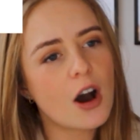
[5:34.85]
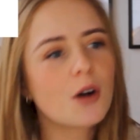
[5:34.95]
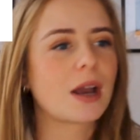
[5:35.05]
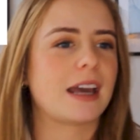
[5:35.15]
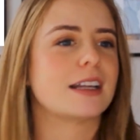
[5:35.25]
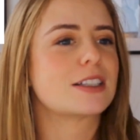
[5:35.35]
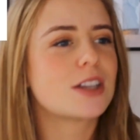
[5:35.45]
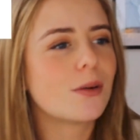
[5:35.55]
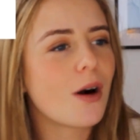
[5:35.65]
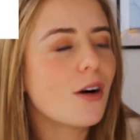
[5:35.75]
Okay,
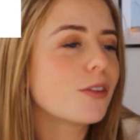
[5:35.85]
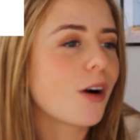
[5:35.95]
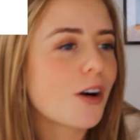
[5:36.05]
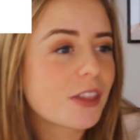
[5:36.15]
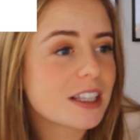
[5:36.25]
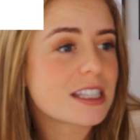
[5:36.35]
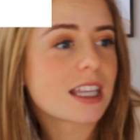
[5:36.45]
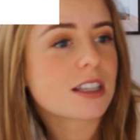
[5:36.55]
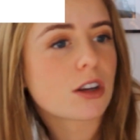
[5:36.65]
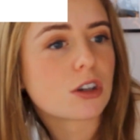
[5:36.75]
so overall these
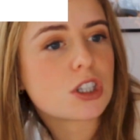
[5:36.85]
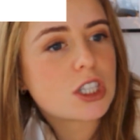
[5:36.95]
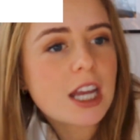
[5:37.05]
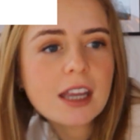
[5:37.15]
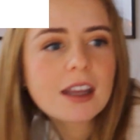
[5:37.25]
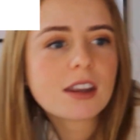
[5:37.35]
things are shit